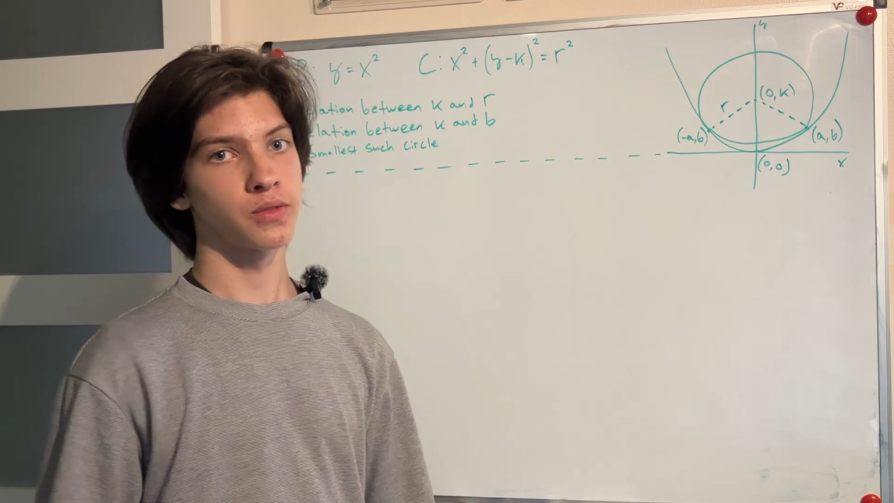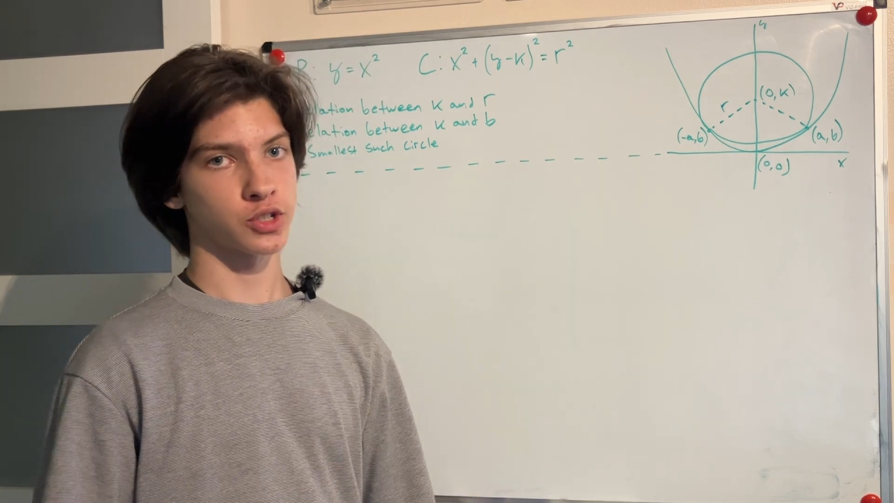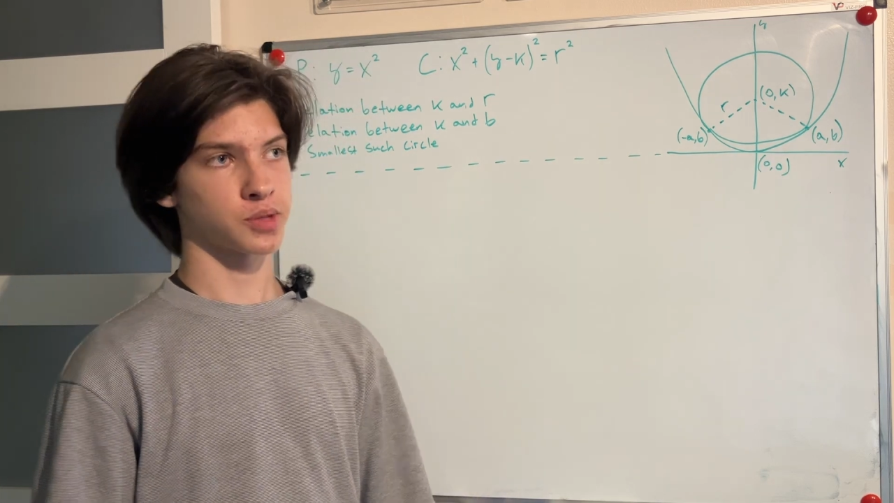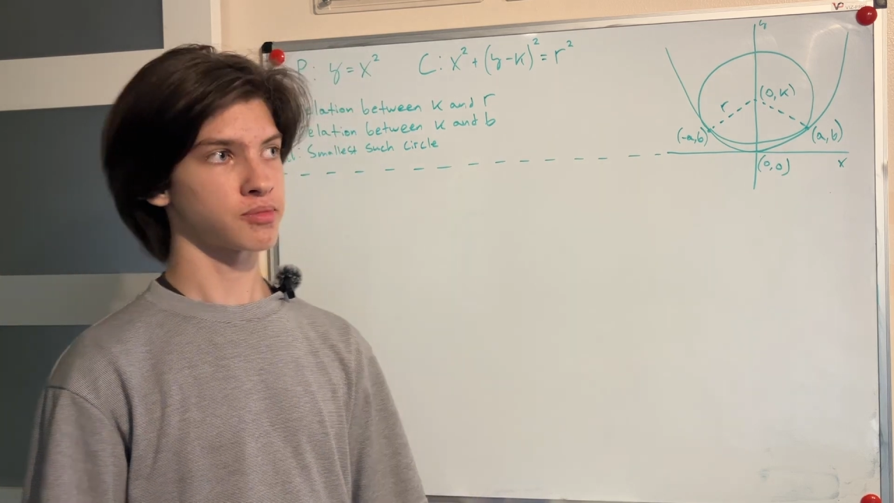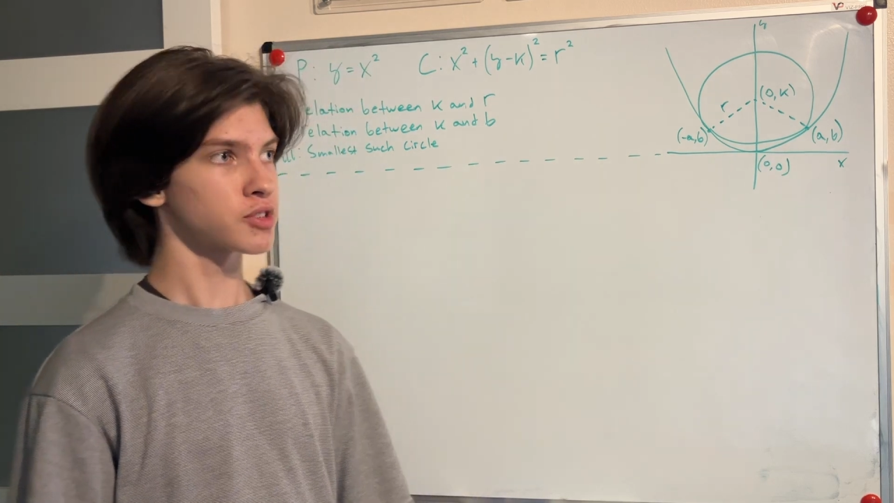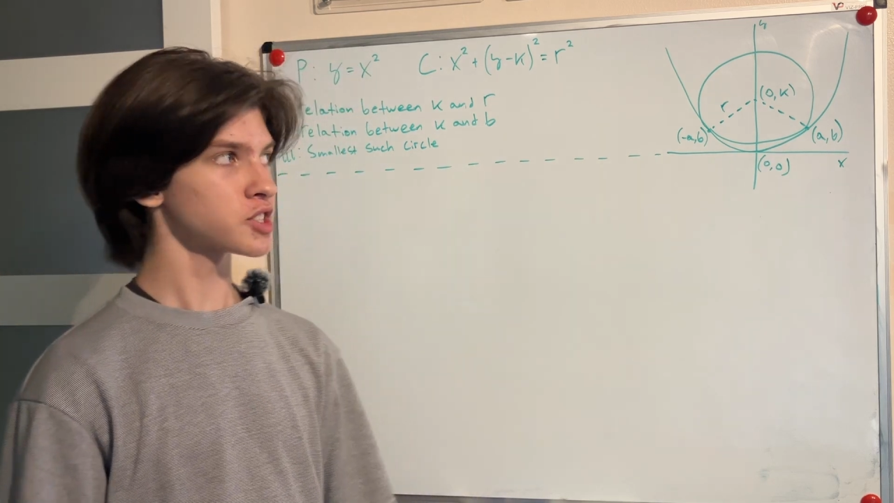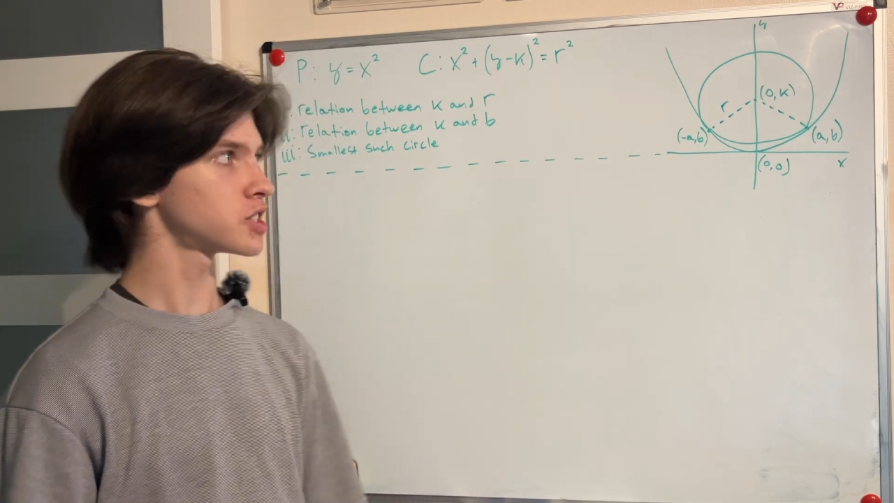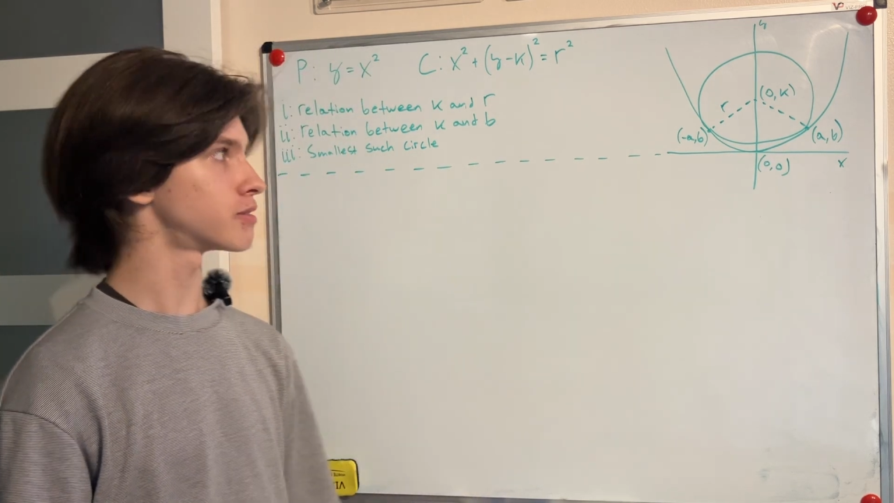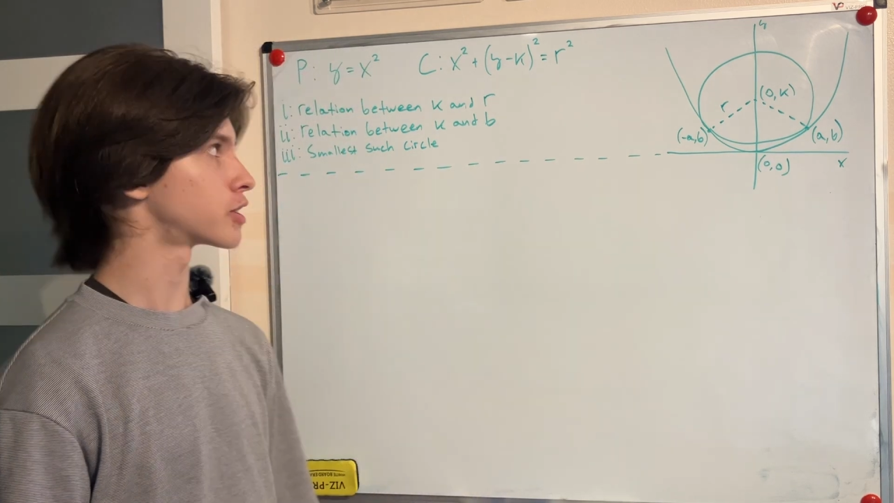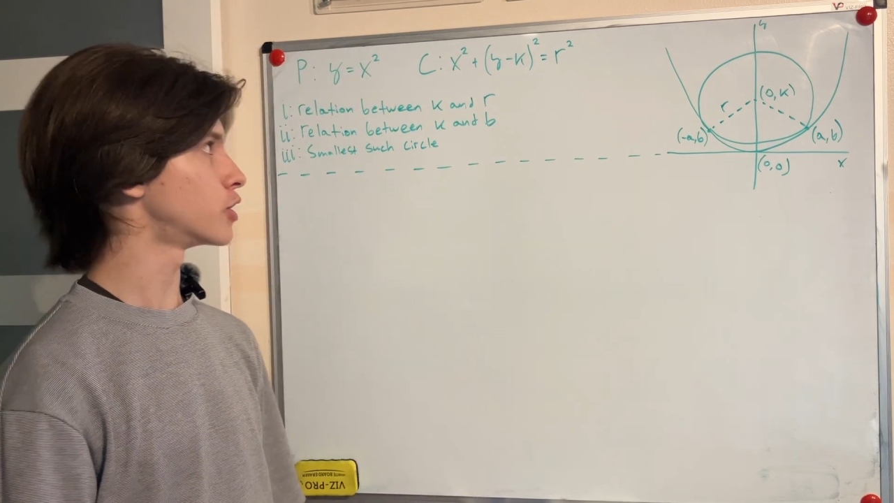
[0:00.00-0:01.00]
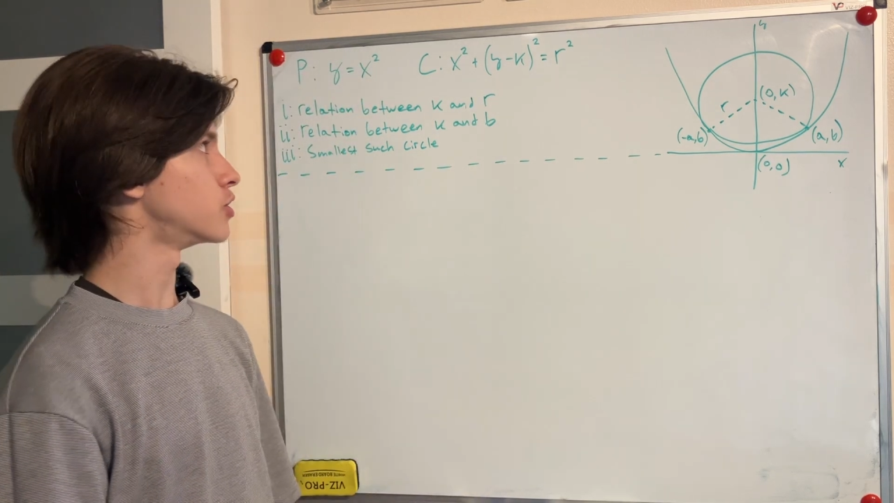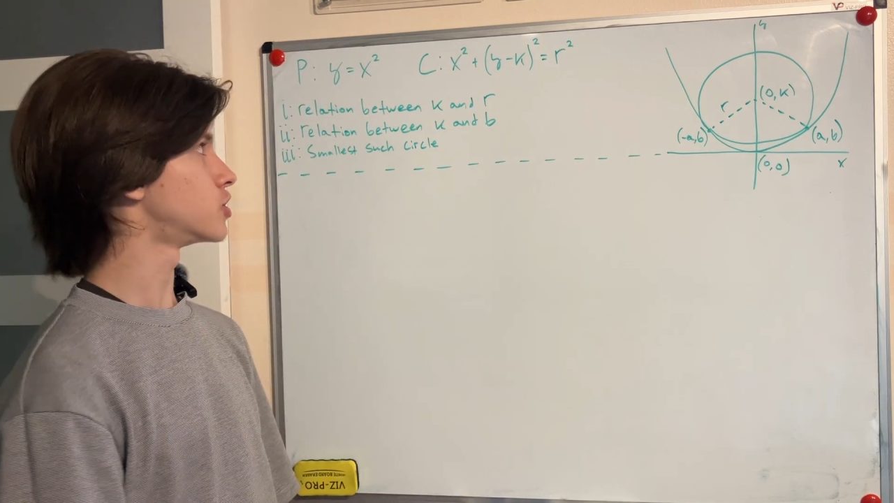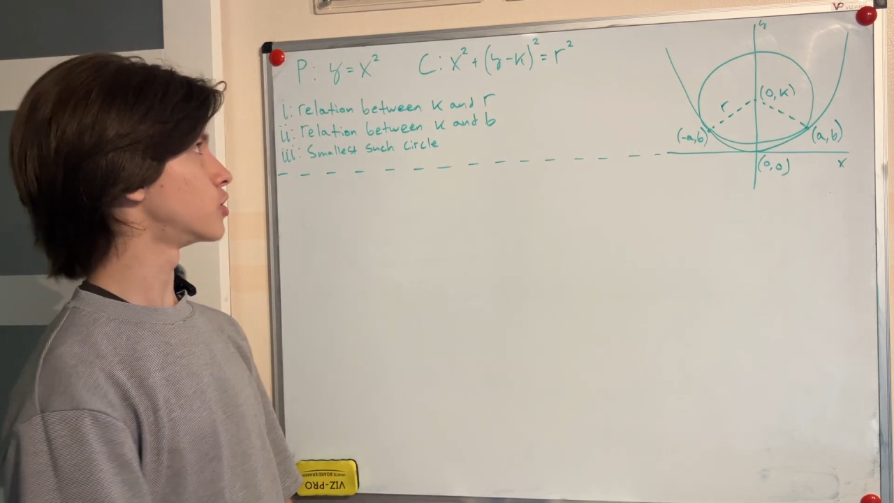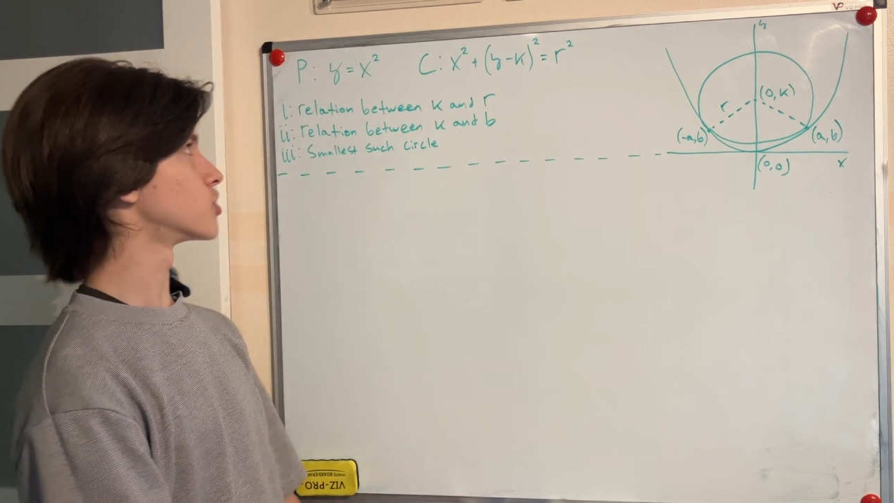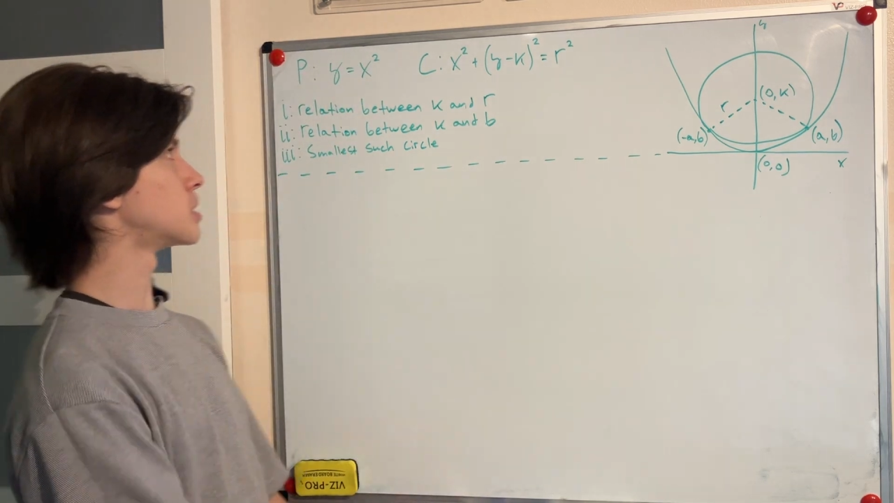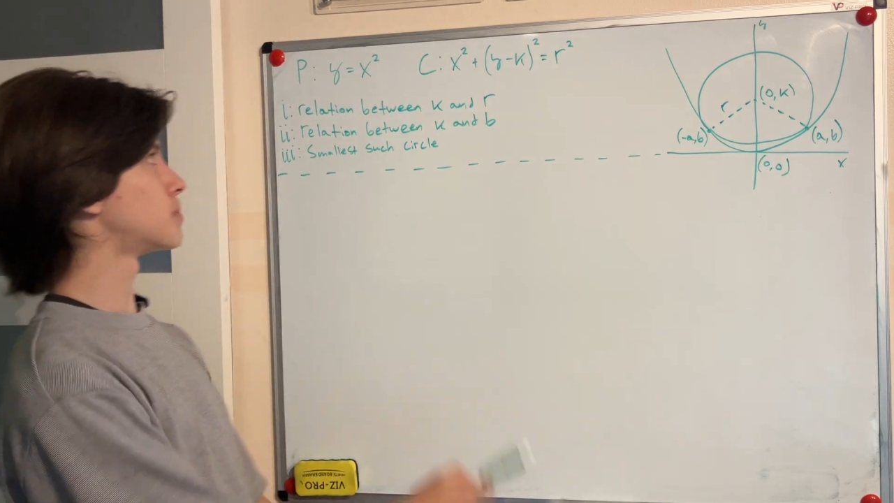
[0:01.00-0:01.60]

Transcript: For simplicity, we're going to use